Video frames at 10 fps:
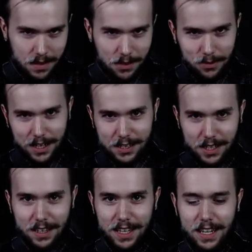And when I
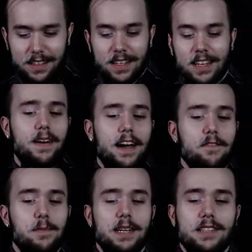say that,
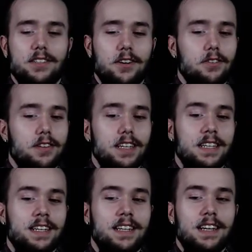five minutes
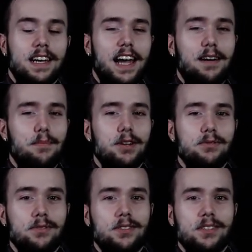early at
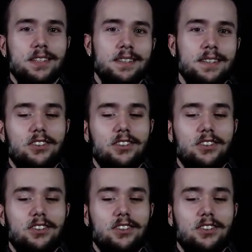most.